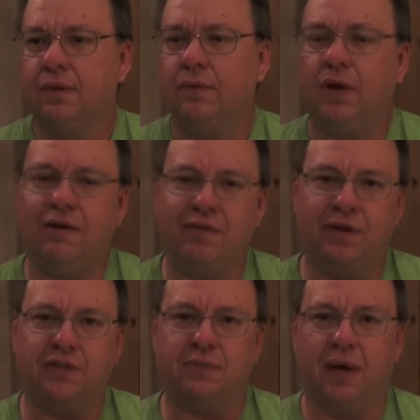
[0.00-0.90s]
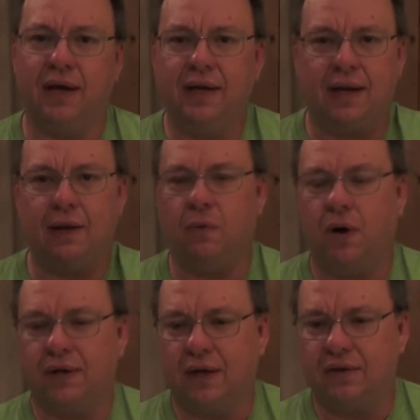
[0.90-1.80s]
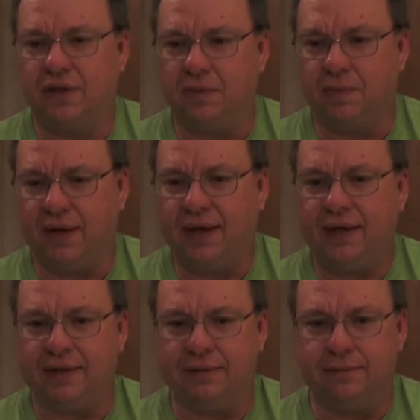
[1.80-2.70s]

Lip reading: Well, I finished mine, and I walk out to the bike,